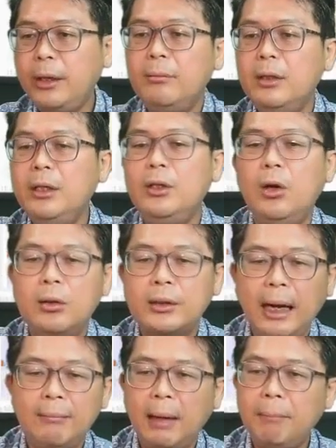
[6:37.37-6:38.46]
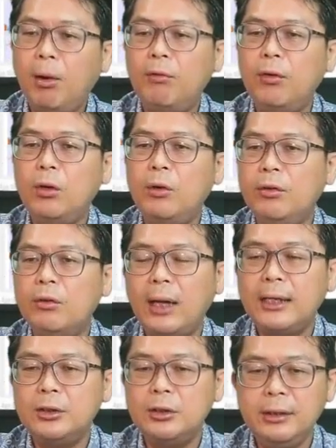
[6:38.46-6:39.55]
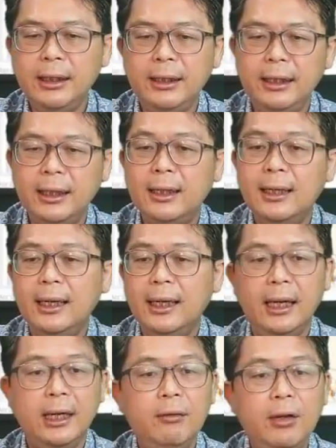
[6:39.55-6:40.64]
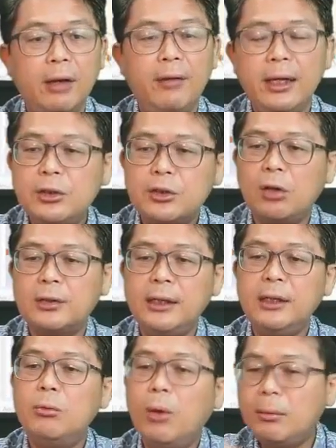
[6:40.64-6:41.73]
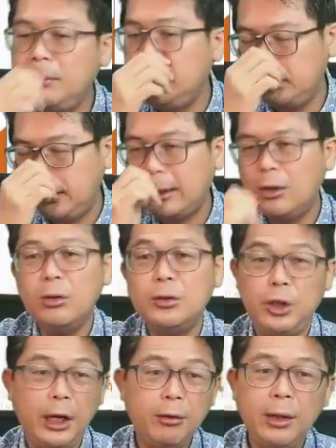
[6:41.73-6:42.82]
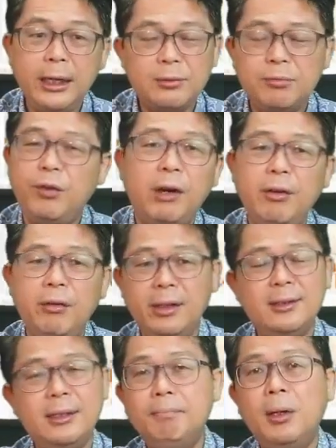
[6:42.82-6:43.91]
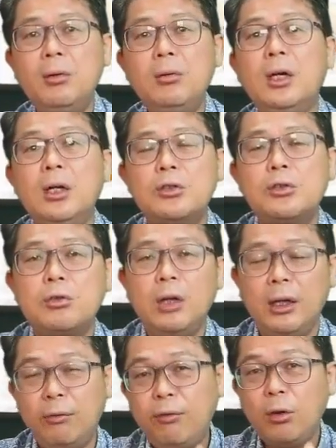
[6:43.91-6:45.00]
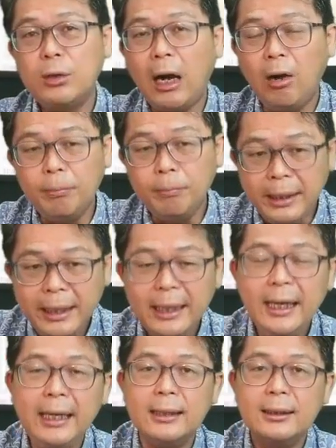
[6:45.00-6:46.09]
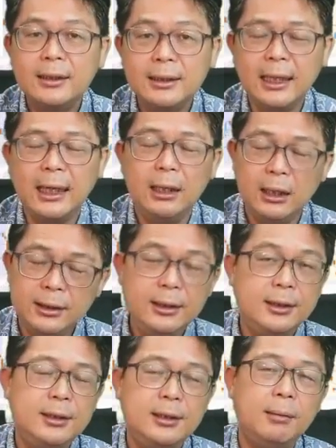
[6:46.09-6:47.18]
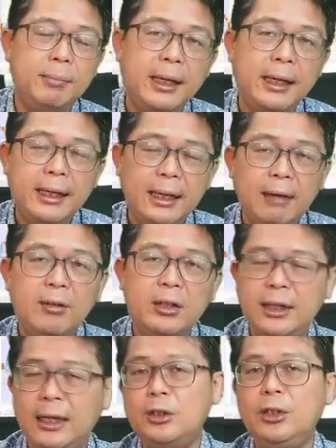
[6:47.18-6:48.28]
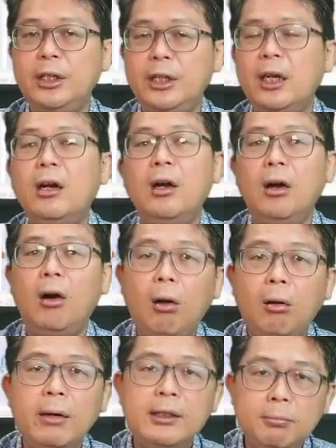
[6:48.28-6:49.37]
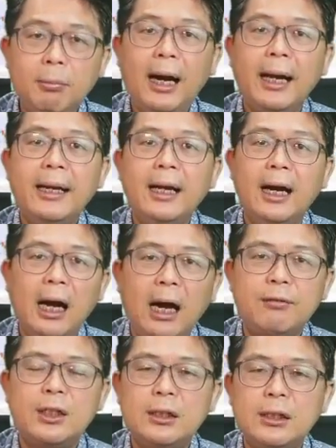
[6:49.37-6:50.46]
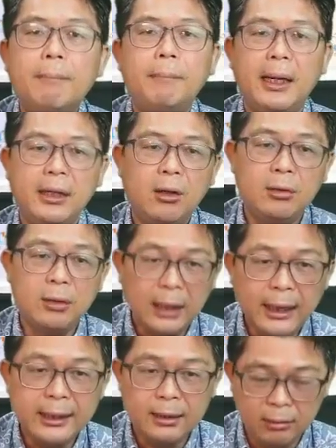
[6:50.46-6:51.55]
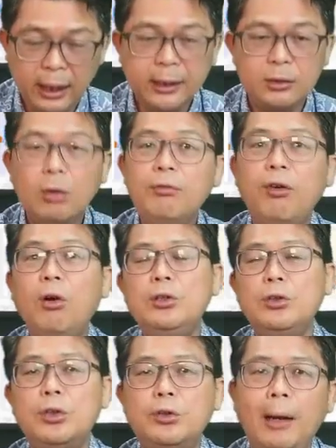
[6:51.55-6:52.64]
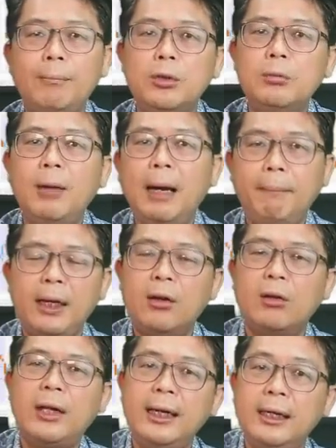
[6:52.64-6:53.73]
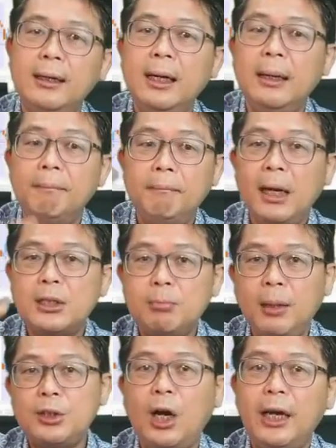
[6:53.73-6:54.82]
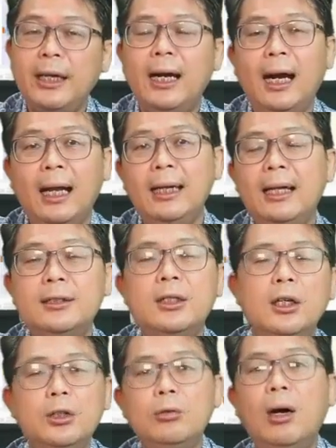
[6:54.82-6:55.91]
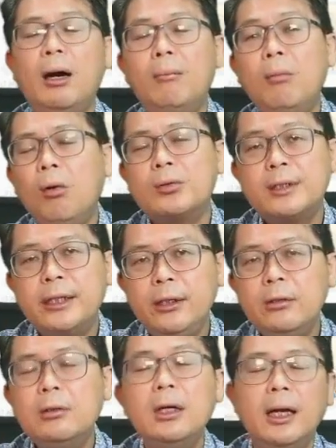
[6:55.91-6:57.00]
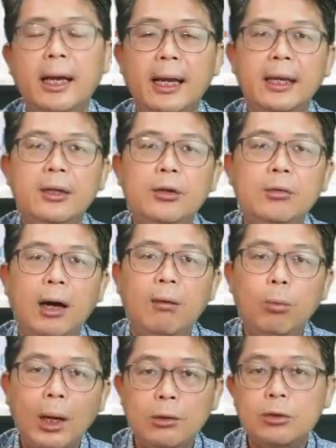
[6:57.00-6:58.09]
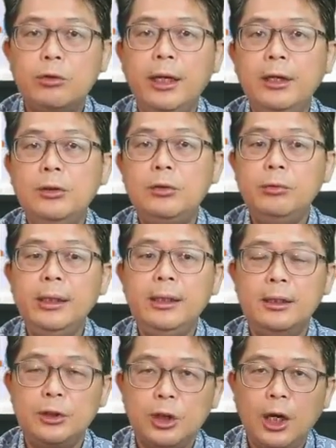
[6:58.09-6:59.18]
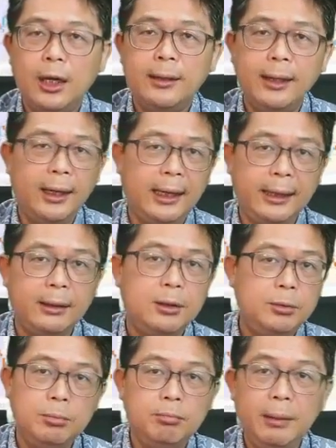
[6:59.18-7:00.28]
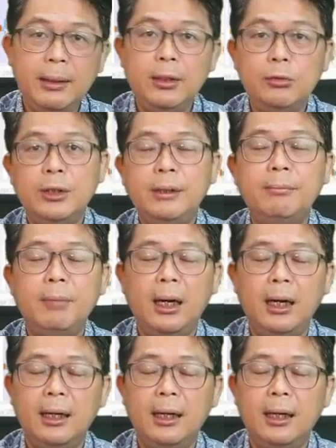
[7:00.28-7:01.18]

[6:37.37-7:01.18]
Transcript: trade in your timeline portfolio if you like to in here, and if you have any stocks that you want me to take a look. Generally, it's very simple. For our beginning, since this is a beginning level section in here, always buy after the Pentagon Guider, right? Don't fall into a trap to buy Pentagon Guider much higher unless you are more skilled and you are well trained to read a chart, like maybe using